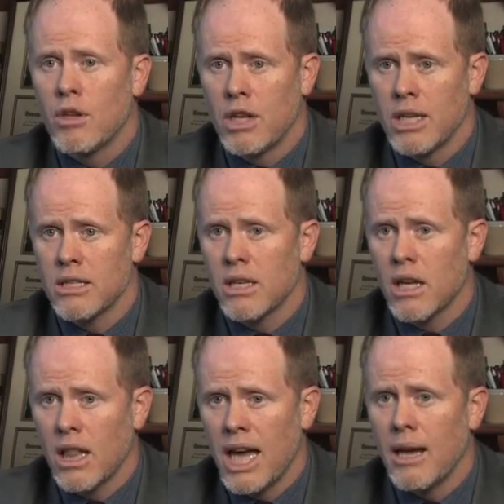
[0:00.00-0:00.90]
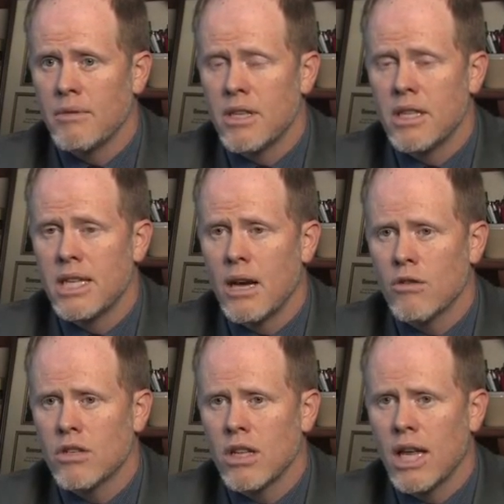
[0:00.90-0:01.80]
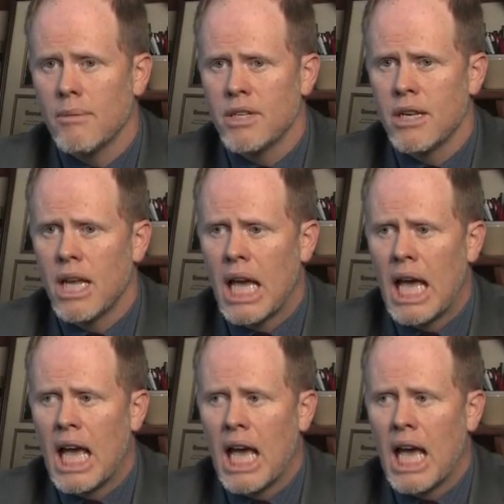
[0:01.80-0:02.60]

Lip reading: buildings collapsed, that the towers collapsed, and